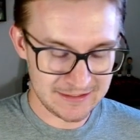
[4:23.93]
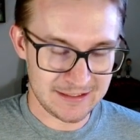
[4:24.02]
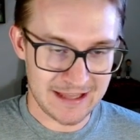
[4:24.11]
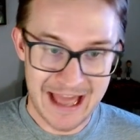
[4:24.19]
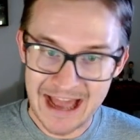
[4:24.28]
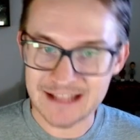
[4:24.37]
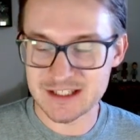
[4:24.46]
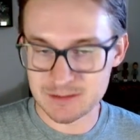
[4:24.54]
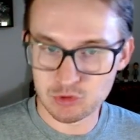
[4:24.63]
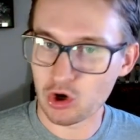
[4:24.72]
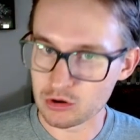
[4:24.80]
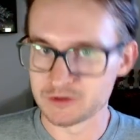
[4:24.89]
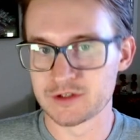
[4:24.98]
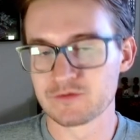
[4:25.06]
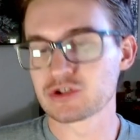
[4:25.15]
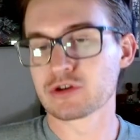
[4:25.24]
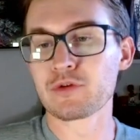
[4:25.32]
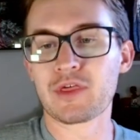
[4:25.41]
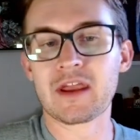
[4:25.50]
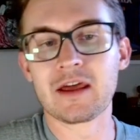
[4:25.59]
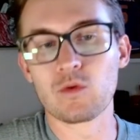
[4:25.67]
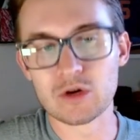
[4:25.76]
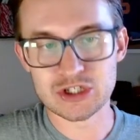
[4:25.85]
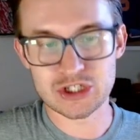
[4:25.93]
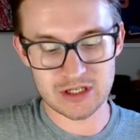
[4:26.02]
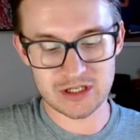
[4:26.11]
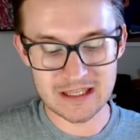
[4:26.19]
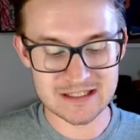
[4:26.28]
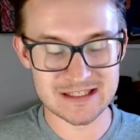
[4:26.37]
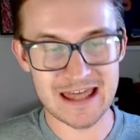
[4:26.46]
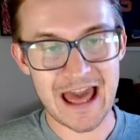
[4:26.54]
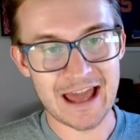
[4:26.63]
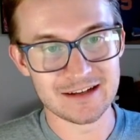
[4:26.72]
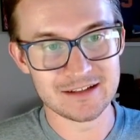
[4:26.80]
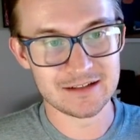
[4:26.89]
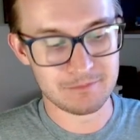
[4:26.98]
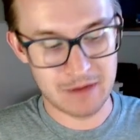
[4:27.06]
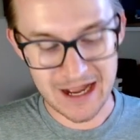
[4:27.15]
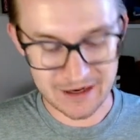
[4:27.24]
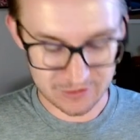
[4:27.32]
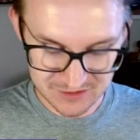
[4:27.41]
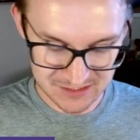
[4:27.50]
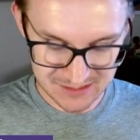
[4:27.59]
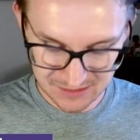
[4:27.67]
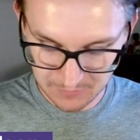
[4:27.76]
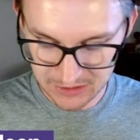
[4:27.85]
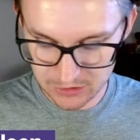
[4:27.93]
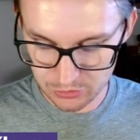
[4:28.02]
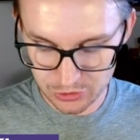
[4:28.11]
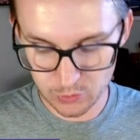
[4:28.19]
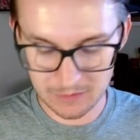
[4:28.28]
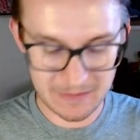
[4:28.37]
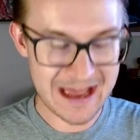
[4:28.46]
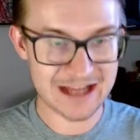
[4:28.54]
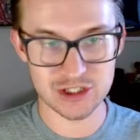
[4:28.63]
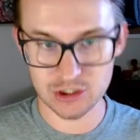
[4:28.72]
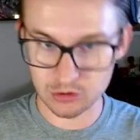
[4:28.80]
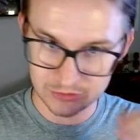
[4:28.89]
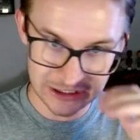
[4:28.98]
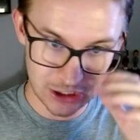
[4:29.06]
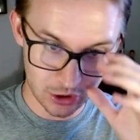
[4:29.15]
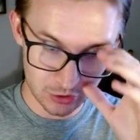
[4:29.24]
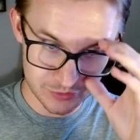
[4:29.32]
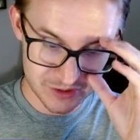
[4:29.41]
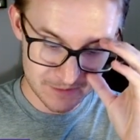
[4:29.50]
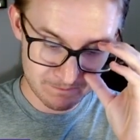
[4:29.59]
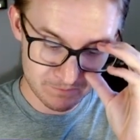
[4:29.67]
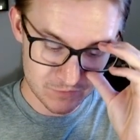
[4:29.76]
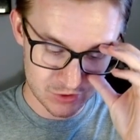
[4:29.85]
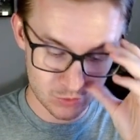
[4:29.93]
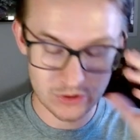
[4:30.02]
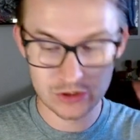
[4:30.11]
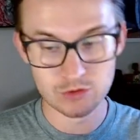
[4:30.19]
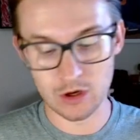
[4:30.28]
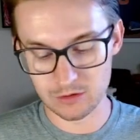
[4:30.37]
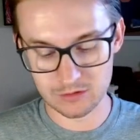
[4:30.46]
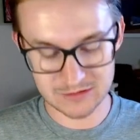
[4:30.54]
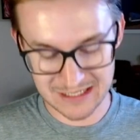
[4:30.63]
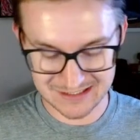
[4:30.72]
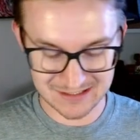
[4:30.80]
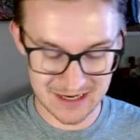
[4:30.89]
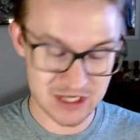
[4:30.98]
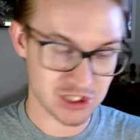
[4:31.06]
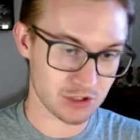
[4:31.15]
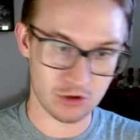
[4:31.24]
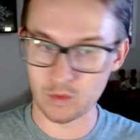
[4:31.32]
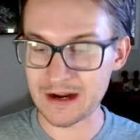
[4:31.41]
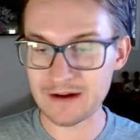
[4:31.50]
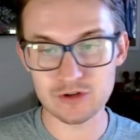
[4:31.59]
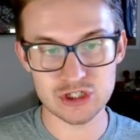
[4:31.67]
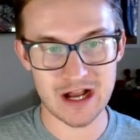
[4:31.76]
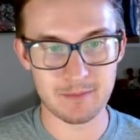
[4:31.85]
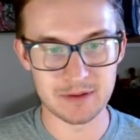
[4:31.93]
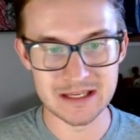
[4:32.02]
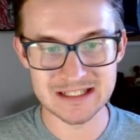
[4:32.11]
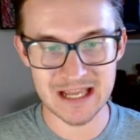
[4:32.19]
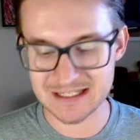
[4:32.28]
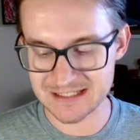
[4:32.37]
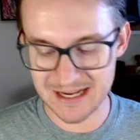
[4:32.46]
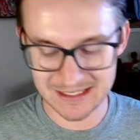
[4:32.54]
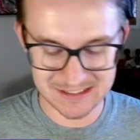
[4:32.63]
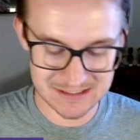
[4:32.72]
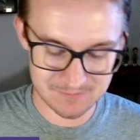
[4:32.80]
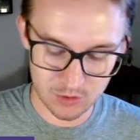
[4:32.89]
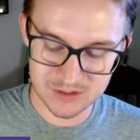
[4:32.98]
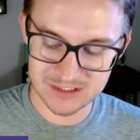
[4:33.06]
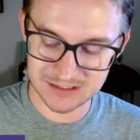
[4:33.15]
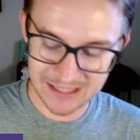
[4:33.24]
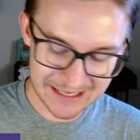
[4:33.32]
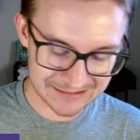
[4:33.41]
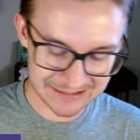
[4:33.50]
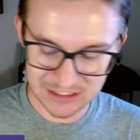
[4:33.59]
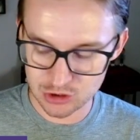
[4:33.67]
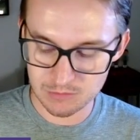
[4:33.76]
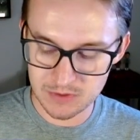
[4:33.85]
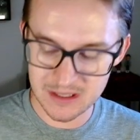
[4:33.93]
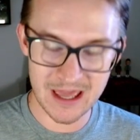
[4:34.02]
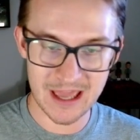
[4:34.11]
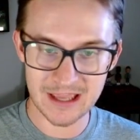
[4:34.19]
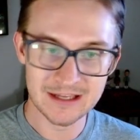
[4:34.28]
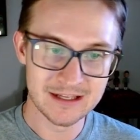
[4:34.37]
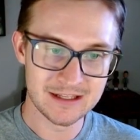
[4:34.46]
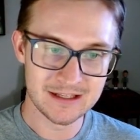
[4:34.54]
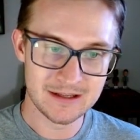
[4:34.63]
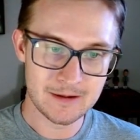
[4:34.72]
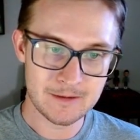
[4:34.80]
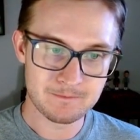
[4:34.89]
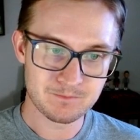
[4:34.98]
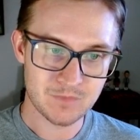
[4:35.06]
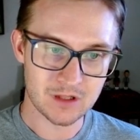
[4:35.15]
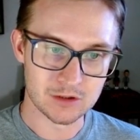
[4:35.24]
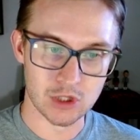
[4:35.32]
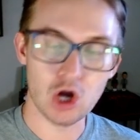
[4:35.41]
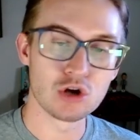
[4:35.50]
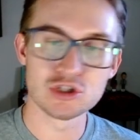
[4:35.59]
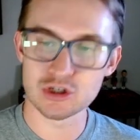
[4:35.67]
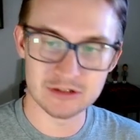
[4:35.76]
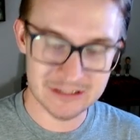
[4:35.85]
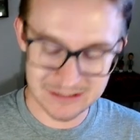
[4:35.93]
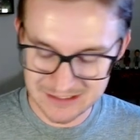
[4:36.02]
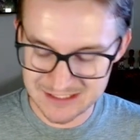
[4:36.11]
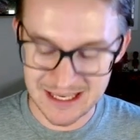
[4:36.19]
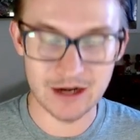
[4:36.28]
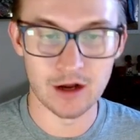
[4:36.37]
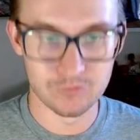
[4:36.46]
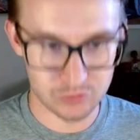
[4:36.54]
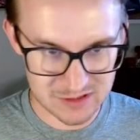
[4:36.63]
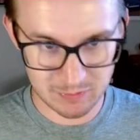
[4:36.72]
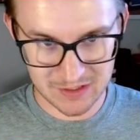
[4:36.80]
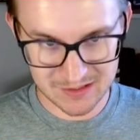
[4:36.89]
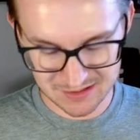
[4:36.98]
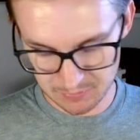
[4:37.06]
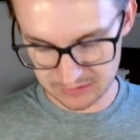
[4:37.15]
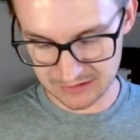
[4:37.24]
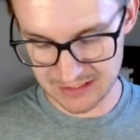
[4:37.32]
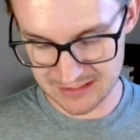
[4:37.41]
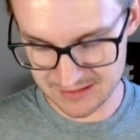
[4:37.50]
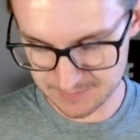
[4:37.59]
had some kernels of truth in it, which is that Myers is somebody who you would imagine only goes to a new destination or whatever job he takes next is most likely to be a larger set of responsibilities.